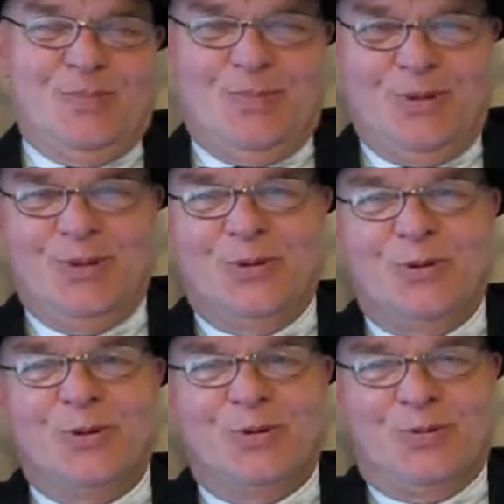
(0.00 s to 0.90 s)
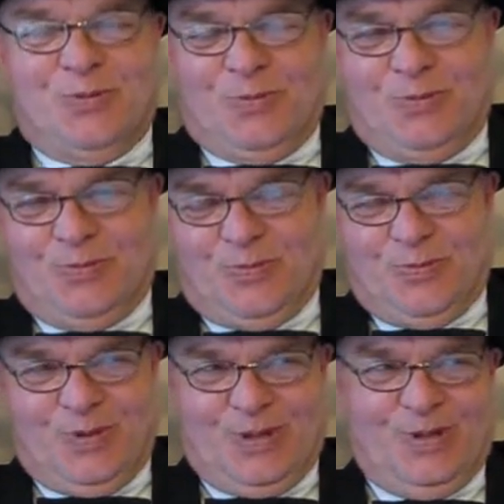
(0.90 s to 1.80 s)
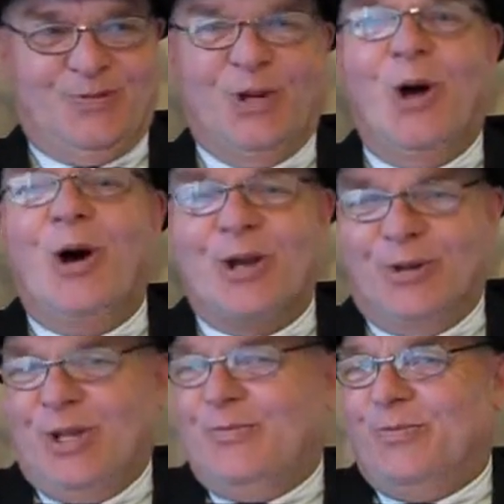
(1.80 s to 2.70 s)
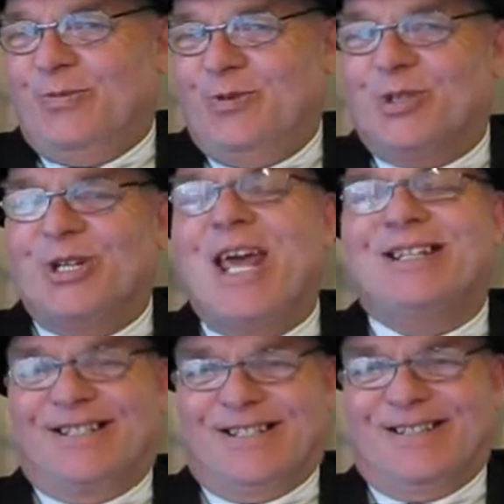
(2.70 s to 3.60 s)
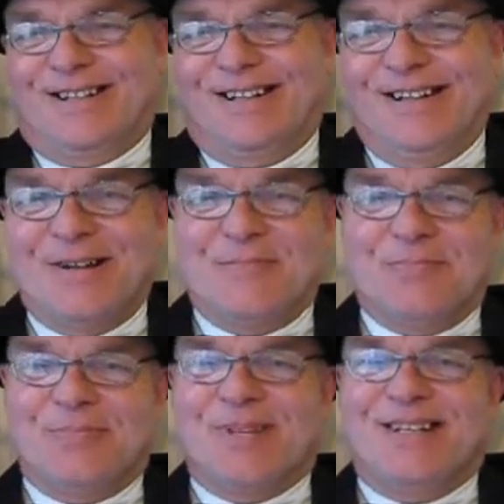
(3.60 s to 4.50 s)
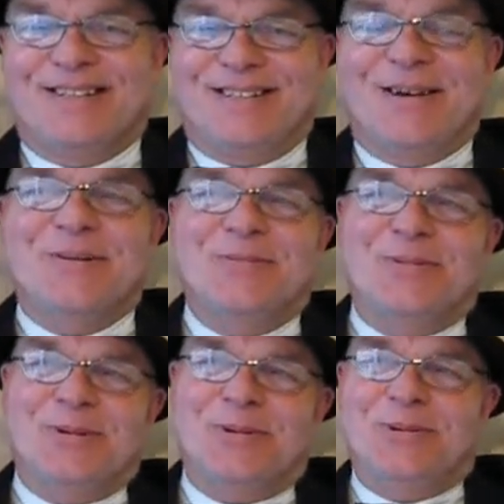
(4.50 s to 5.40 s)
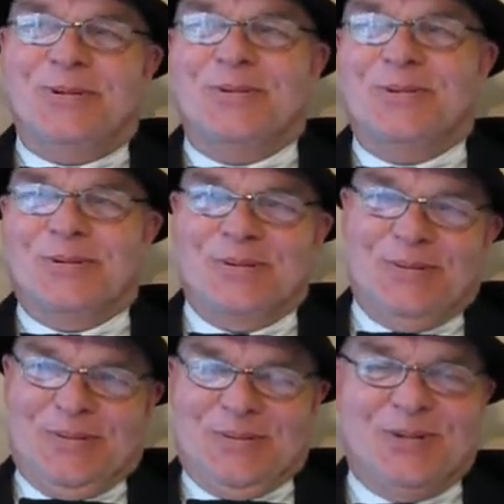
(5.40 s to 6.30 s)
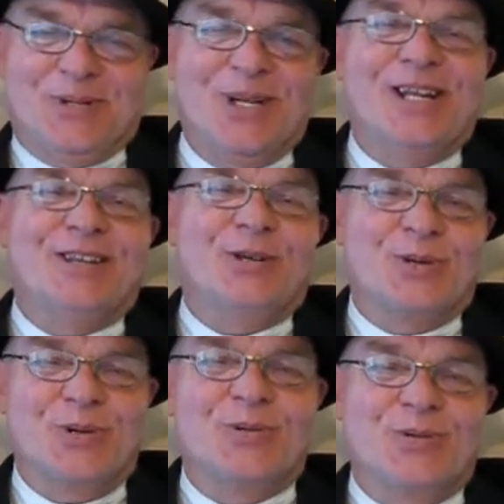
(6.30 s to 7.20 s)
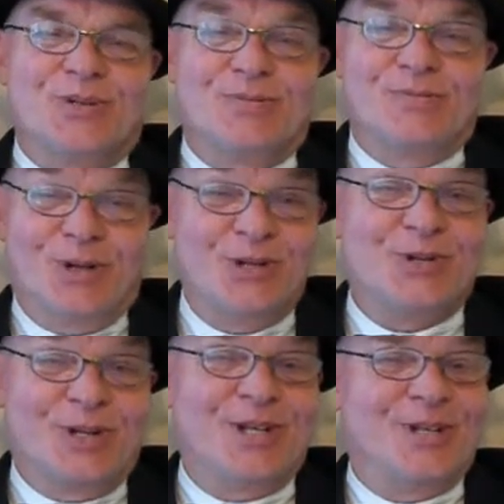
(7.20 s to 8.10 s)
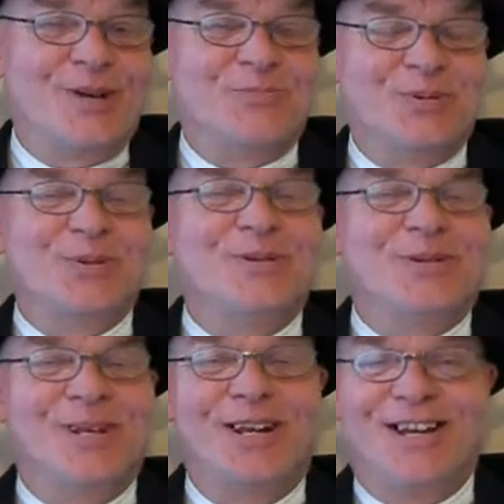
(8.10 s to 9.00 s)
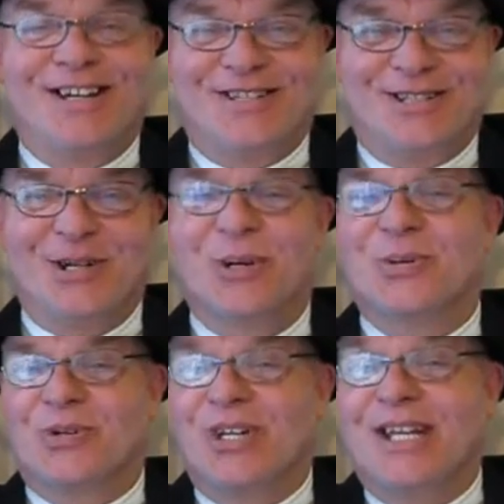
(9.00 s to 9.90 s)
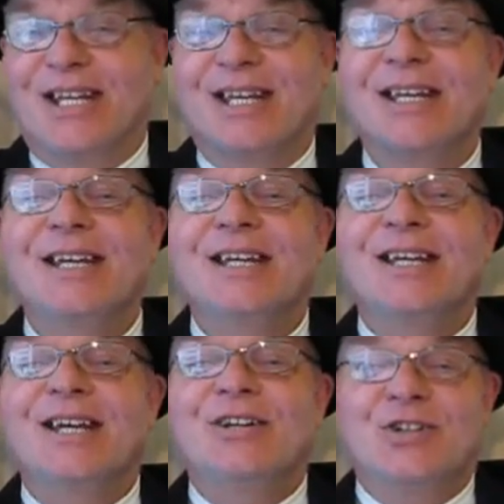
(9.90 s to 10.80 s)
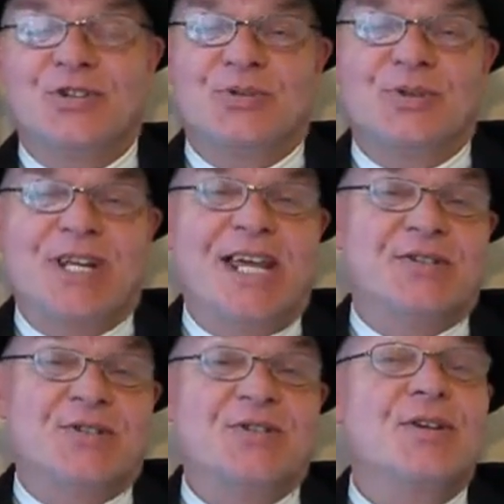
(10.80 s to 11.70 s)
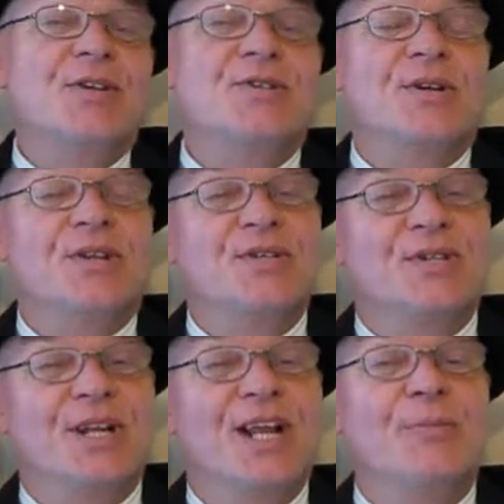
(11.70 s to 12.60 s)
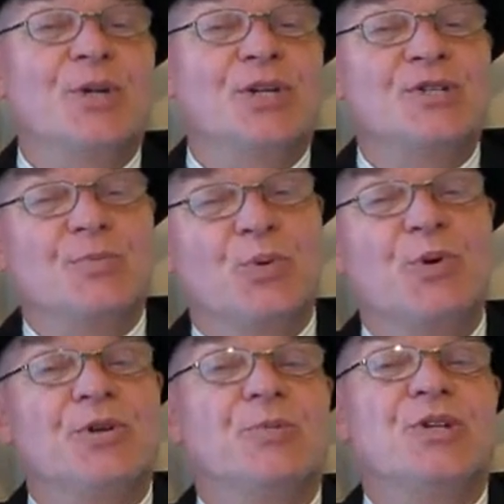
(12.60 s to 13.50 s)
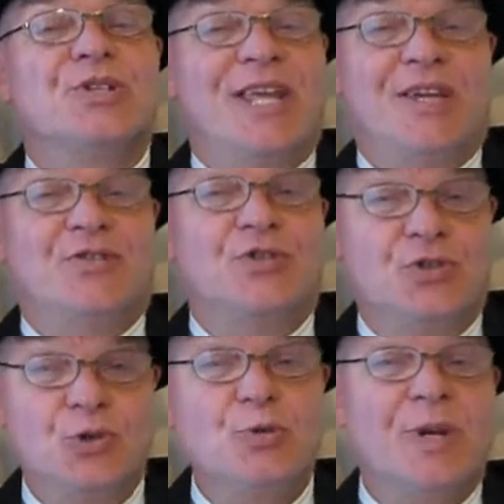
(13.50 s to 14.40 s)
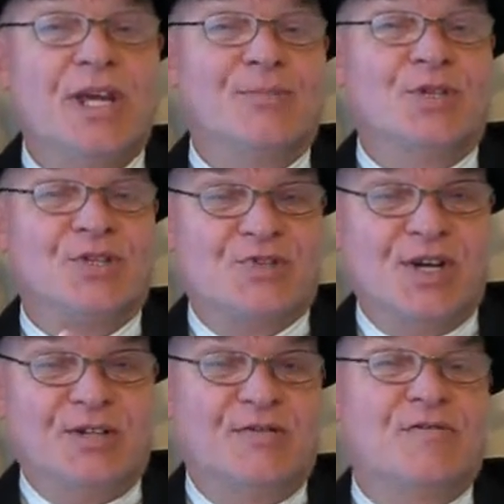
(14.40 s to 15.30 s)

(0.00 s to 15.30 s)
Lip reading: you're relying on them for the taxes. So you're killing the goose literally at that point that lays the golden egg, just through taxes. So there's a point at which taxes do become destructive